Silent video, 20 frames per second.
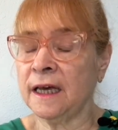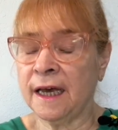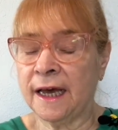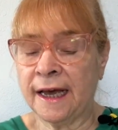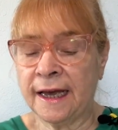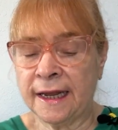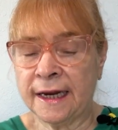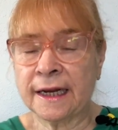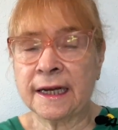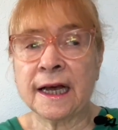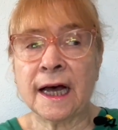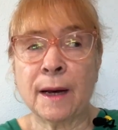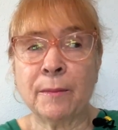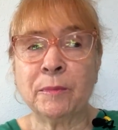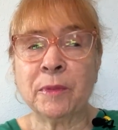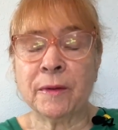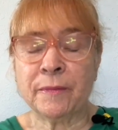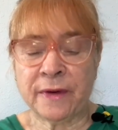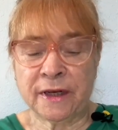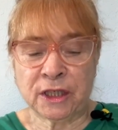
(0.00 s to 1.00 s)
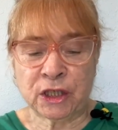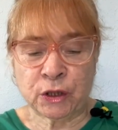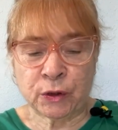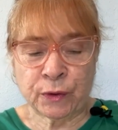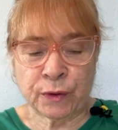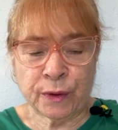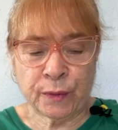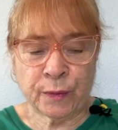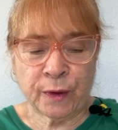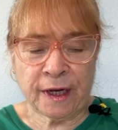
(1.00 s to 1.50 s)
in a
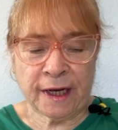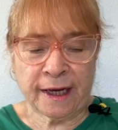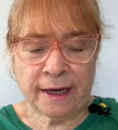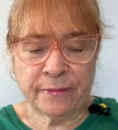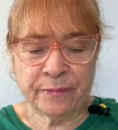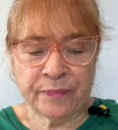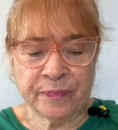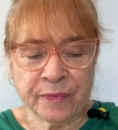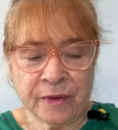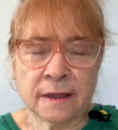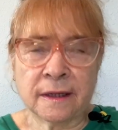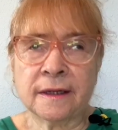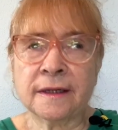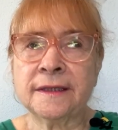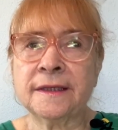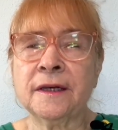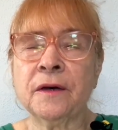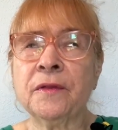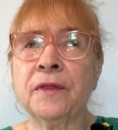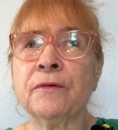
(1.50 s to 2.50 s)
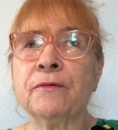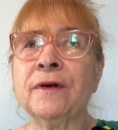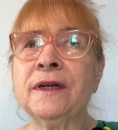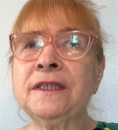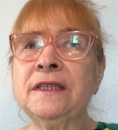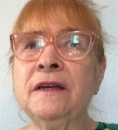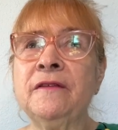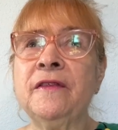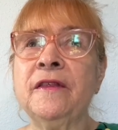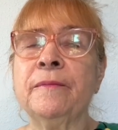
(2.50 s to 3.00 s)
complimentary way. So the
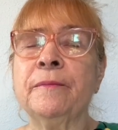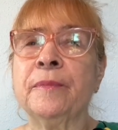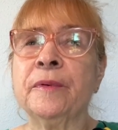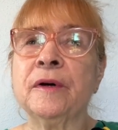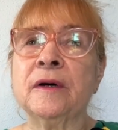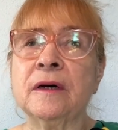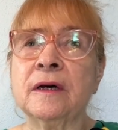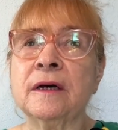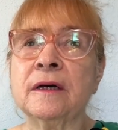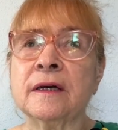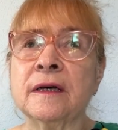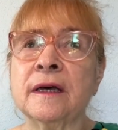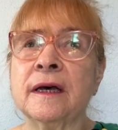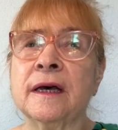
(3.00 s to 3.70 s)
rest of the book,